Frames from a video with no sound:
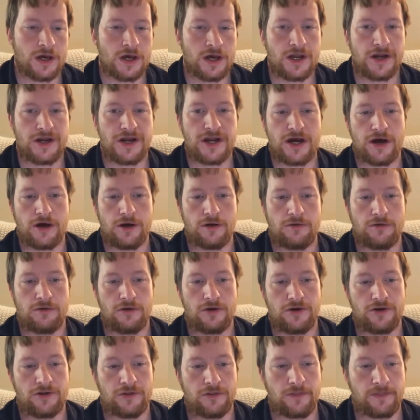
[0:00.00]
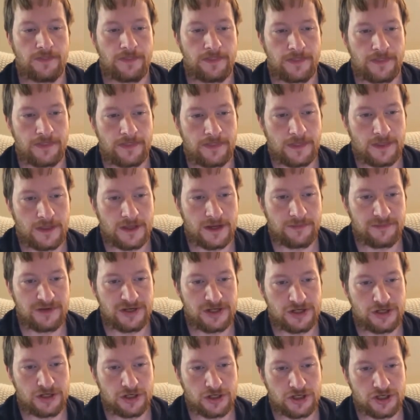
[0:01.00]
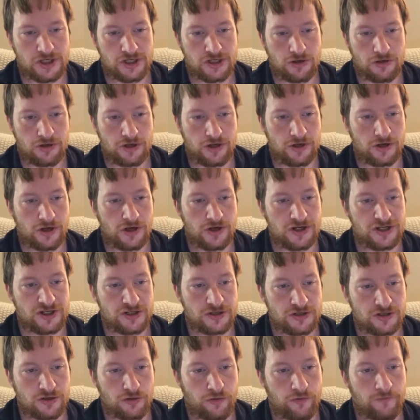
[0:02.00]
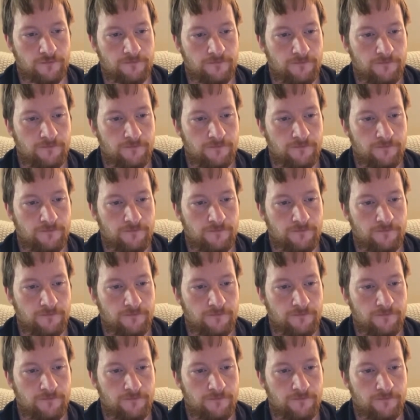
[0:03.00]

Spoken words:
Now, let me just show you, so